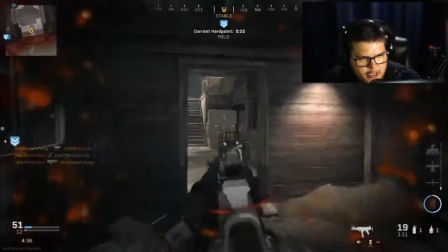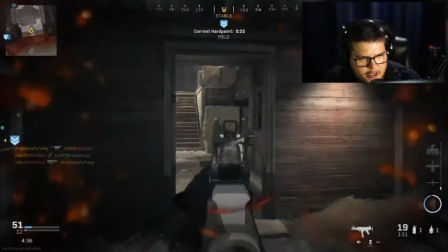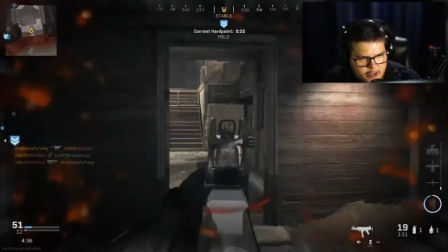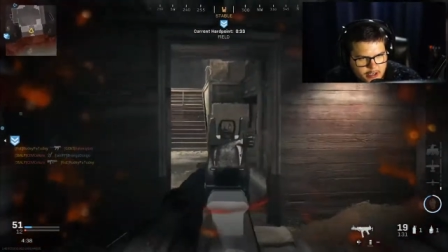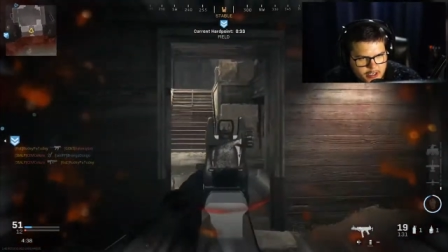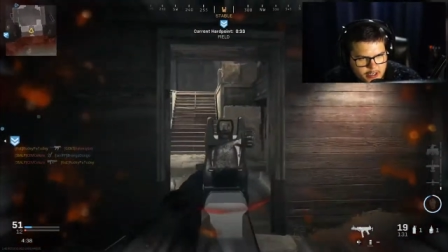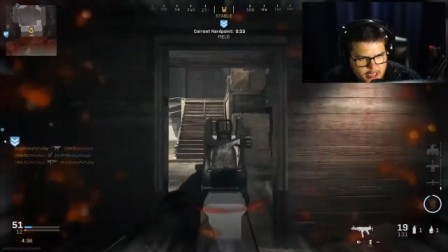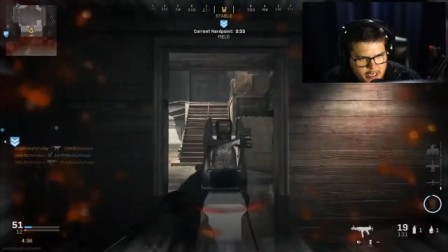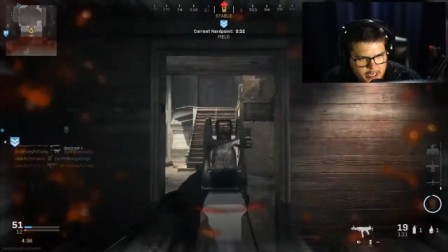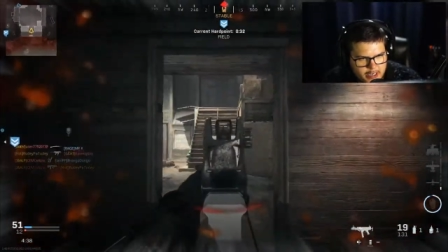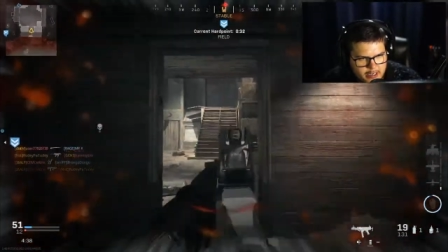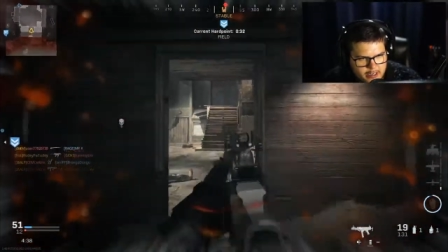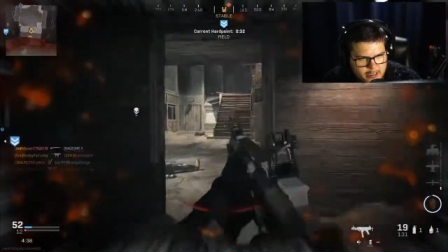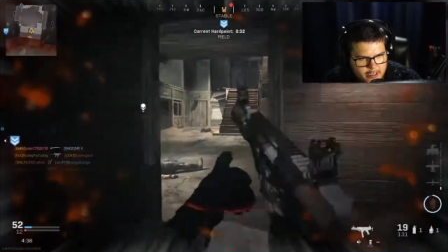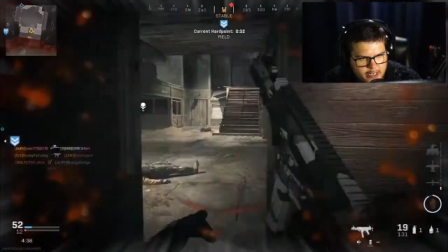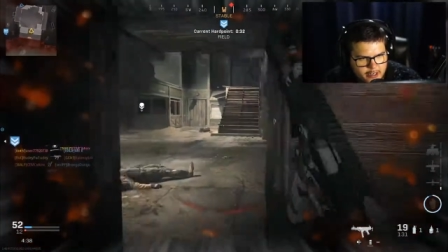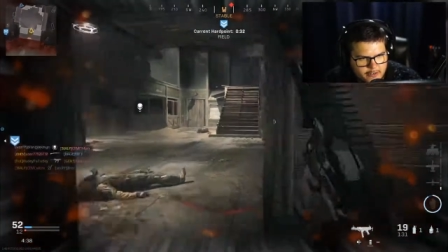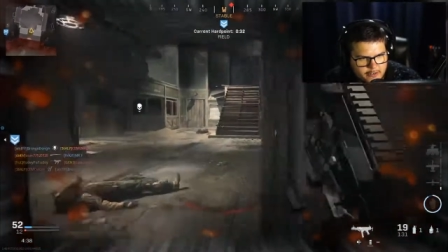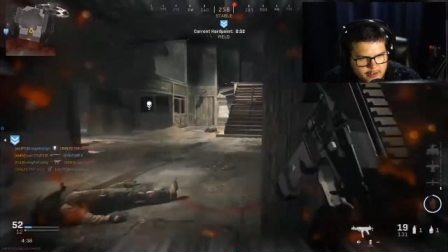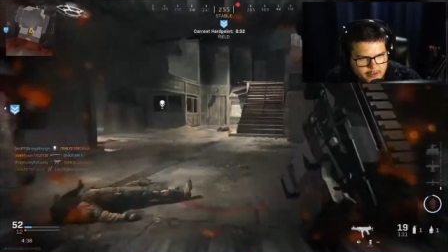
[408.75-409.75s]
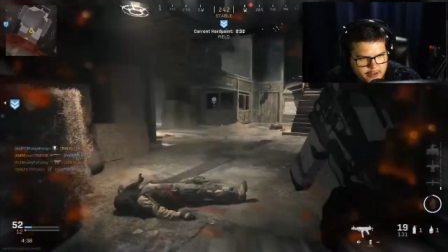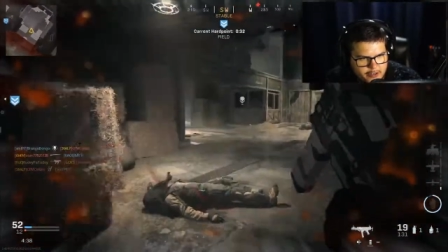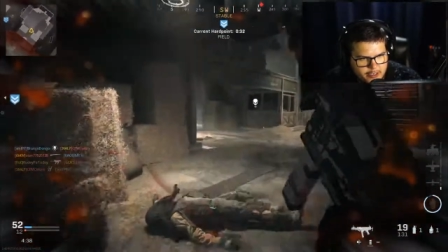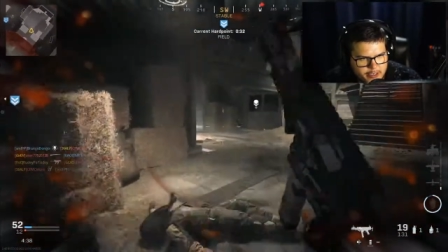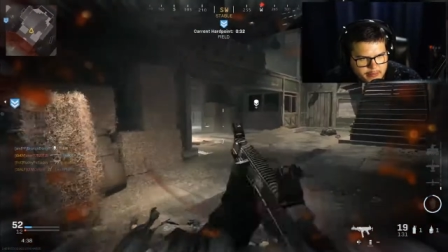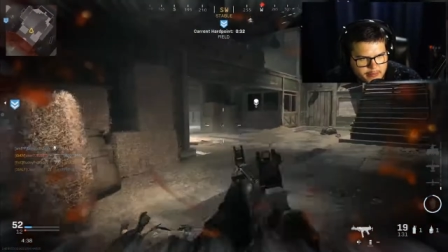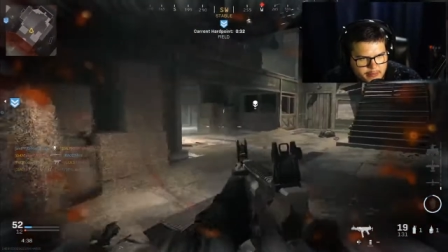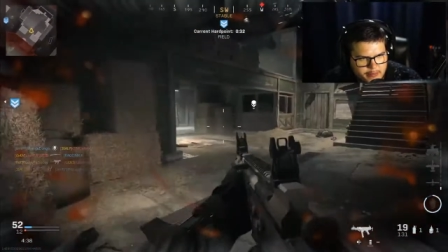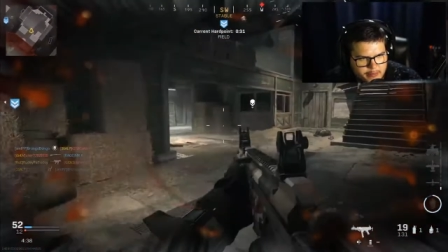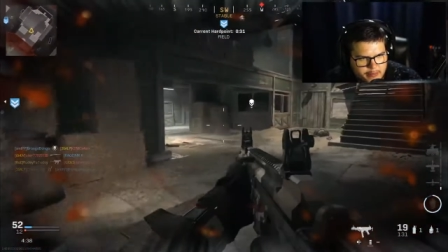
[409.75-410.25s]
you can like
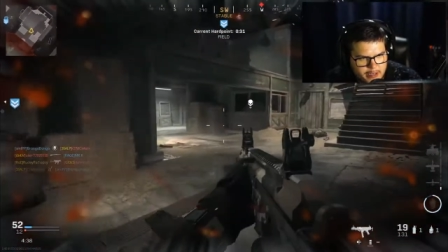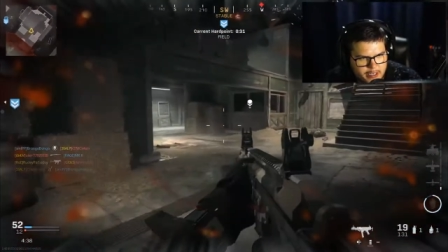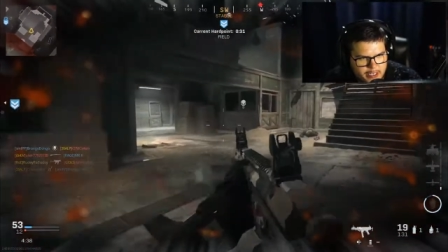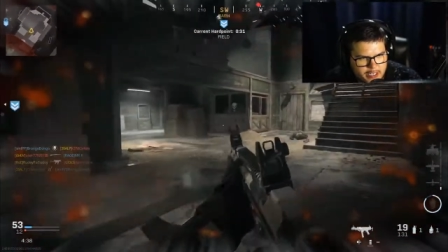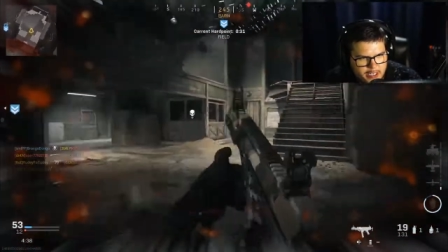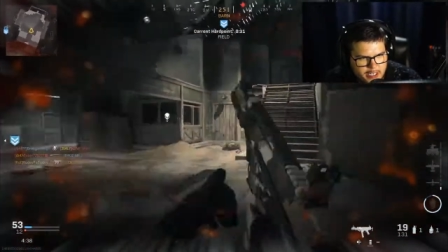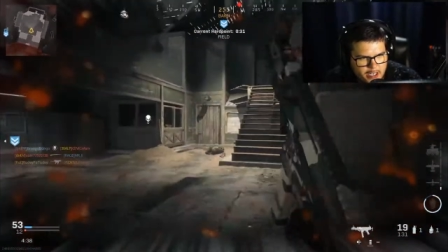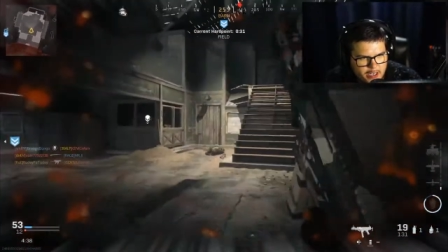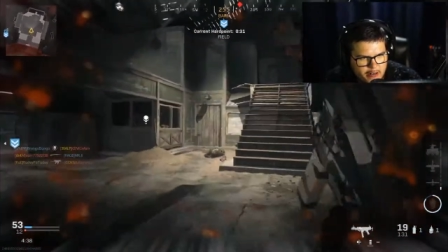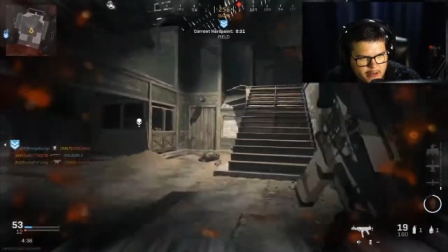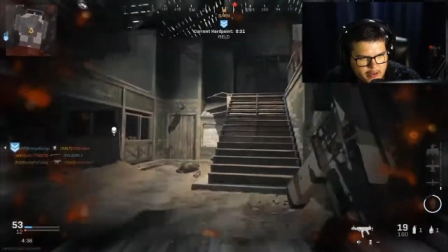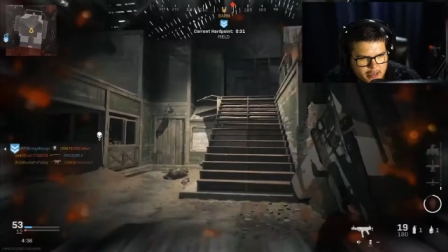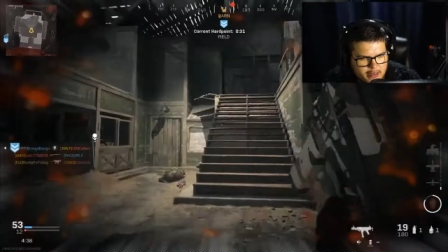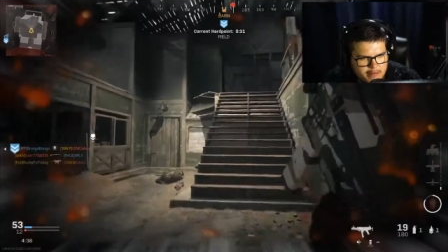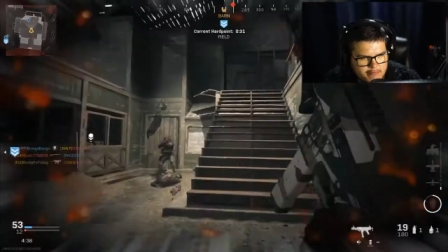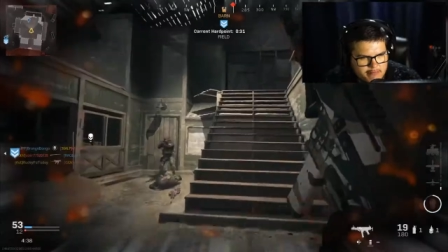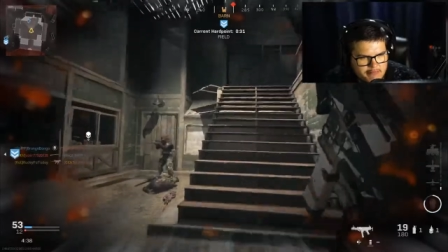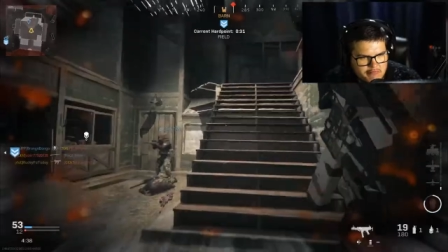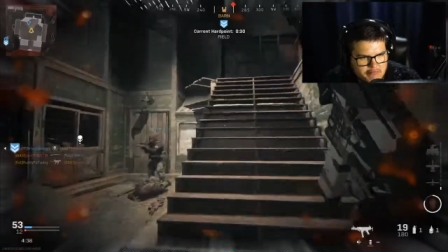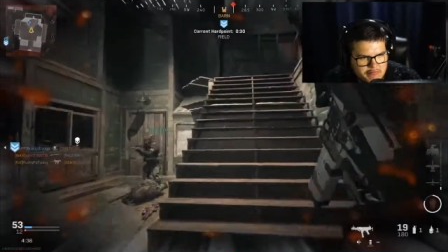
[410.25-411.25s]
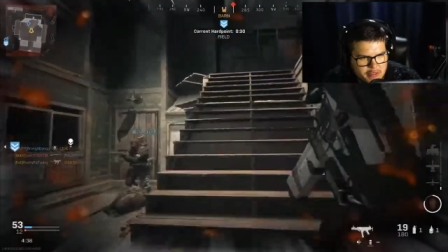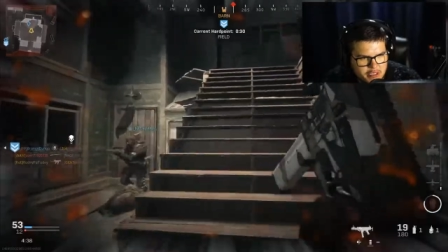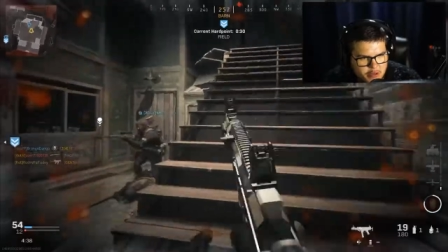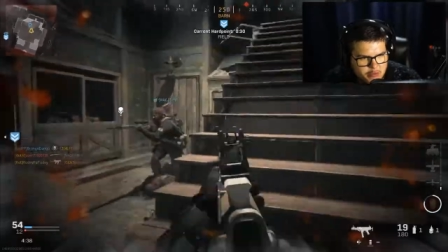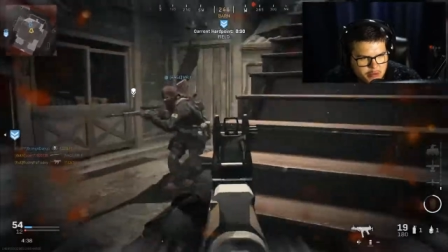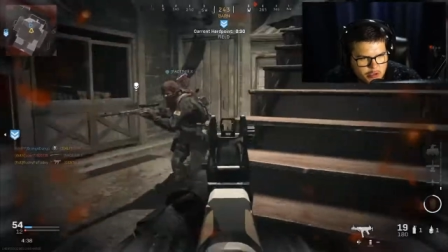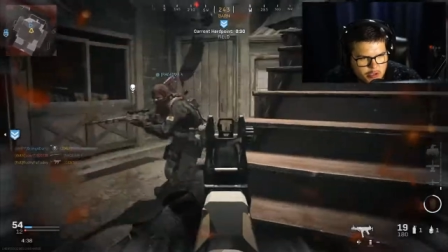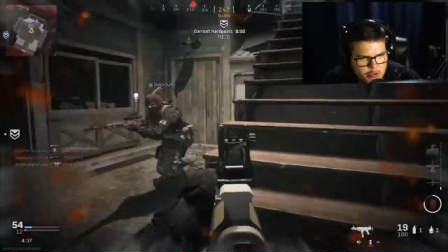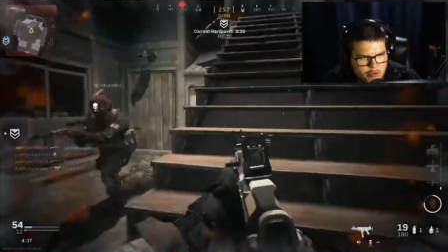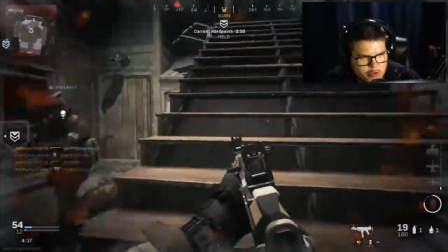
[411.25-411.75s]
definitely be like, you know what?
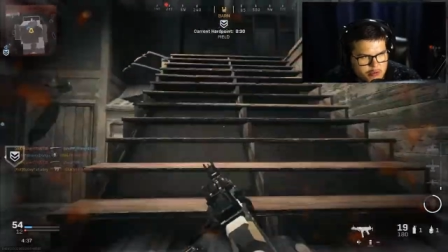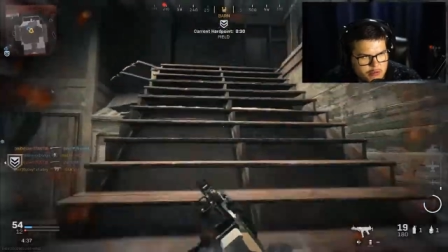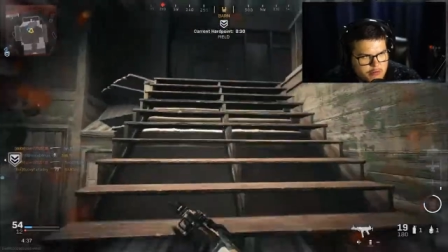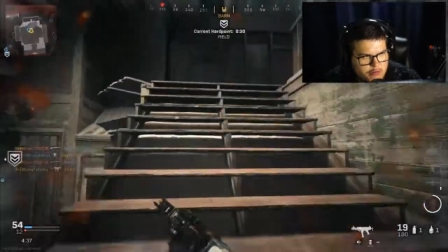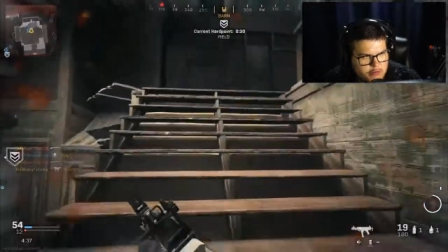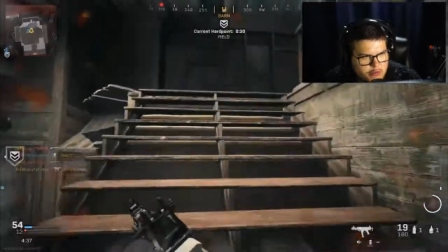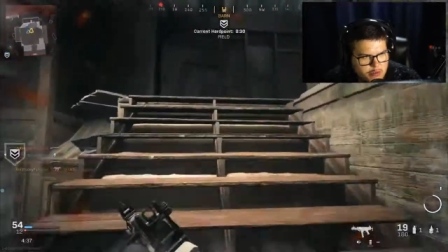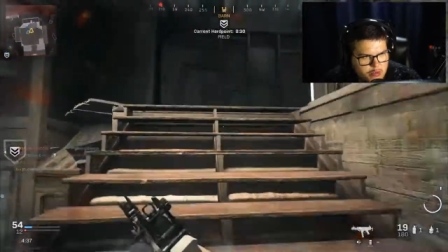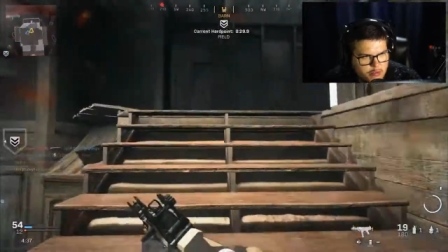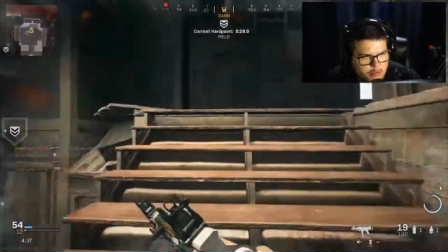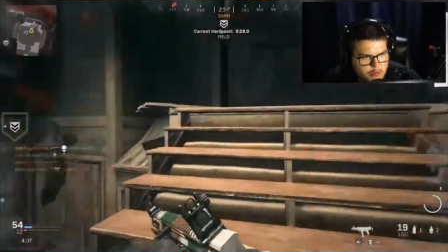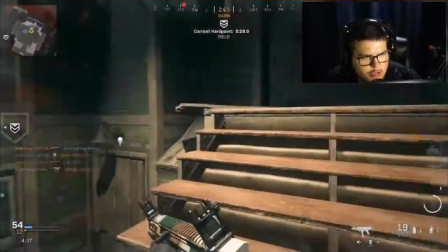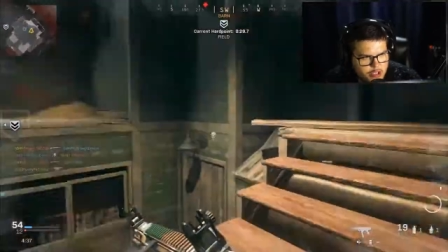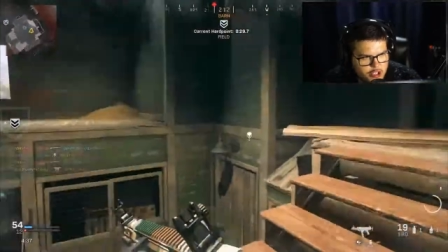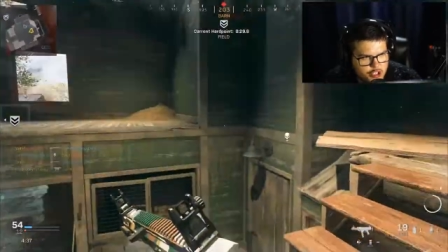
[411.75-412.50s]
Like, we're cool. We're, we're